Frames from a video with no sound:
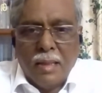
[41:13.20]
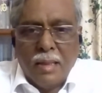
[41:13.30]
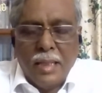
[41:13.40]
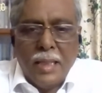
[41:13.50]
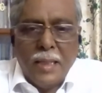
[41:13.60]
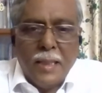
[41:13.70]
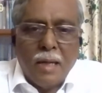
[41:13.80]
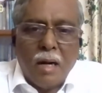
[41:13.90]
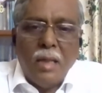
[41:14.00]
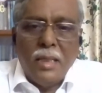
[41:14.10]
at
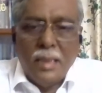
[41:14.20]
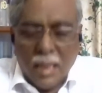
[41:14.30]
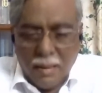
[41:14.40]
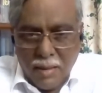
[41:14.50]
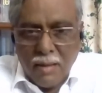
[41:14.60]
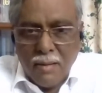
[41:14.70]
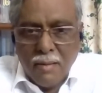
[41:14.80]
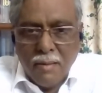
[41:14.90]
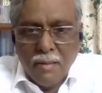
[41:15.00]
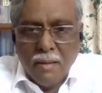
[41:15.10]
the All India level,
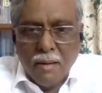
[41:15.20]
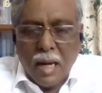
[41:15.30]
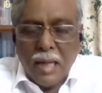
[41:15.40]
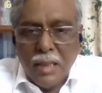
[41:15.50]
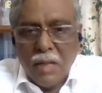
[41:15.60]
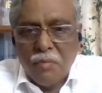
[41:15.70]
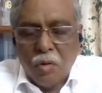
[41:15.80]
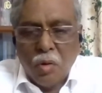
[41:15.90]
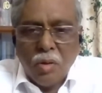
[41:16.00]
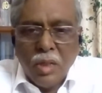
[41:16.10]
and
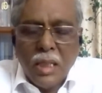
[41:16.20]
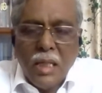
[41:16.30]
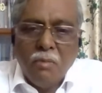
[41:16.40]
therefore,